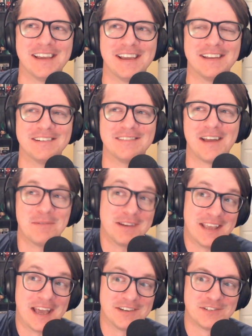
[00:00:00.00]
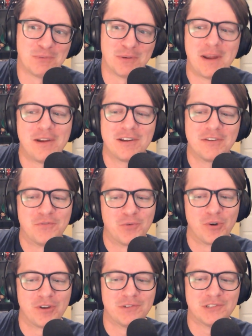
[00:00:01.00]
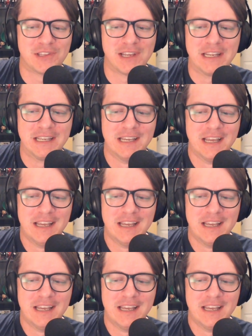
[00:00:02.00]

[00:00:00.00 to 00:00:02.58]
And I mean, yeah, just preparing for it of just like,